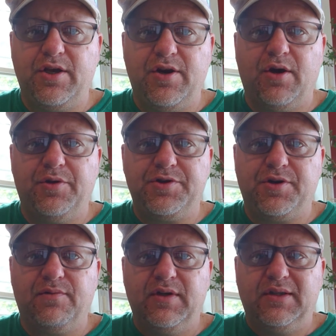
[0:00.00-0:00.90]
You know that
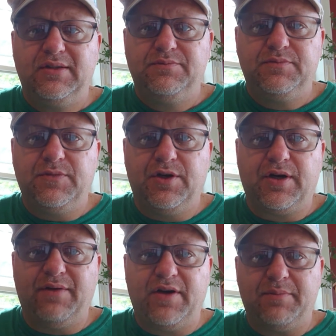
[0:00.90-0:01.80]
you're
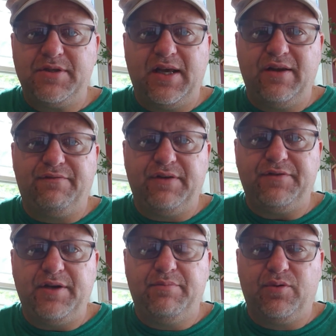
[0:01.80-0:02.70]
giving up 10 to
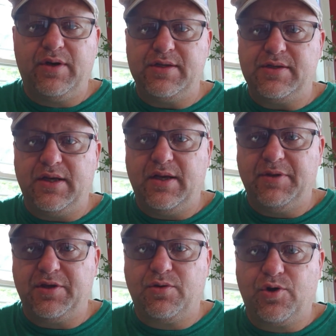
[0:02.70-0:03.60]
15 points to him
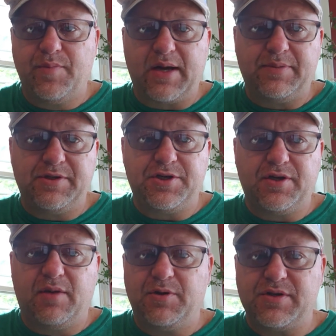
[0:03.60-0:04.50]
at the quarterback
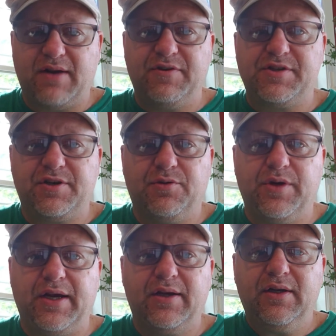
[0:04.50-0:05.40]
position almost every single
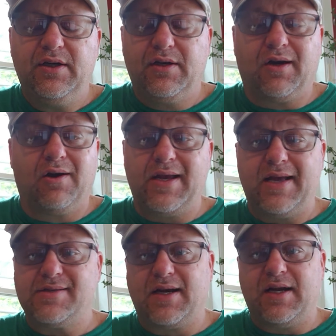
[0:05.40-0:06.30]
week. Gurley
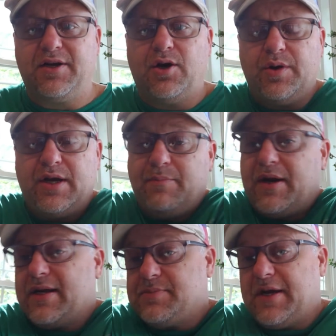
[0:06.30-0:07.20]
hasn't gotten going yet,
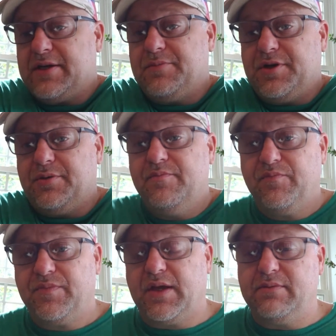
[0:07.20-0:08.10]
but I expect him to.
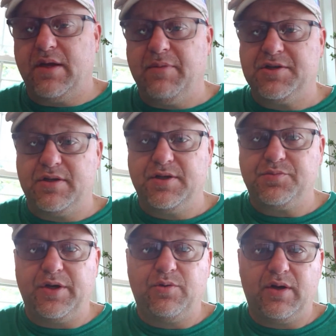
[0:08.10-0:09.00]
They mentioned this
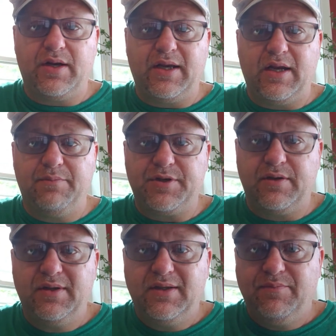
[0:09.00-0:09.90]
week wanting to get him
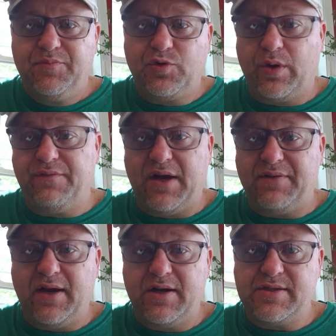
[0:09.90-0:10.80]
to
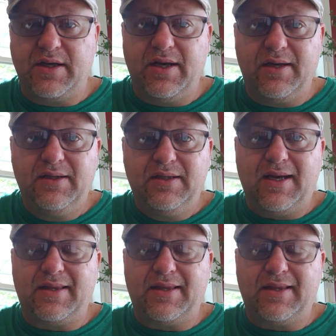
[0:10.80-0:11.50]
25 carries again.